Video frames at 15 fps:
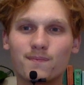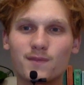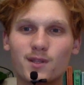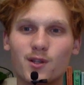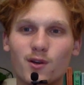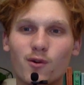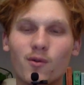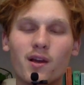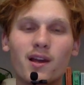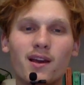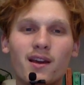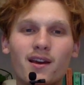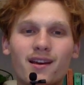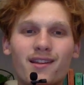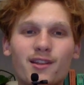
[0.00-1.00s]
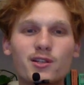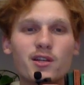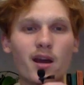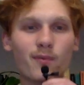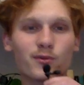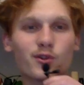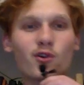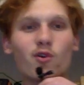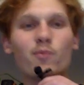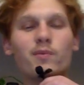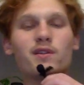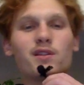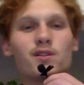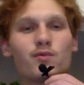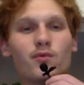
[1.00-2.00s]
So the chapter
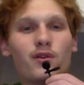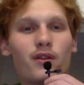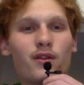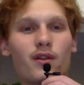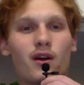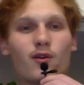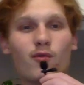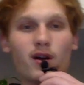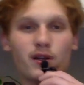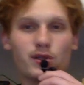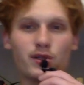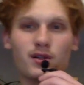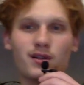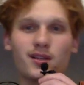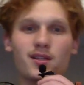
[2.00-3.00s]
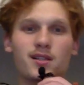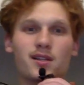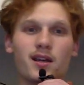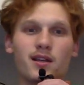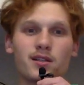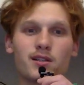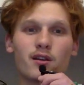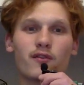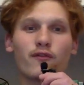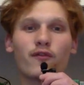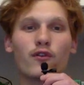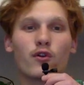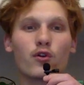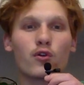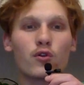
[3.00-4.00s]
opens with a question. It says,
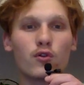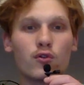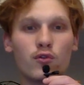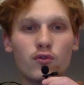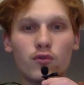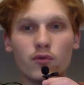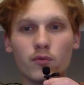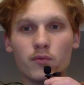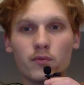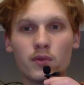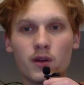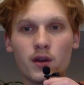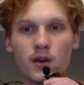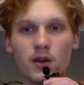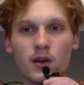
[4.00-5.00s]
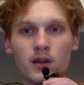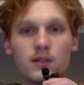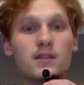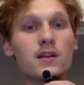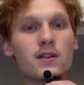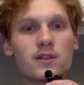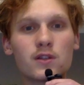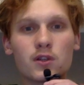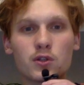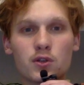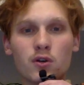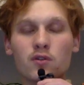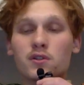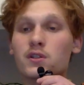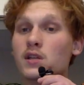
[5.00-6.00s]
For whom does the
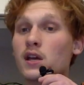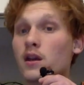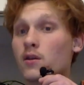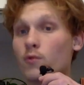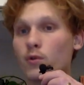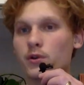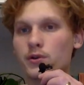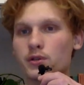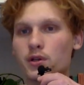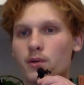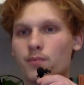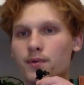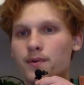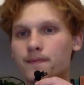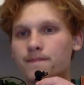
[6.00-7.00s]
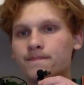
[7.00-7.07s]
church sing and worship?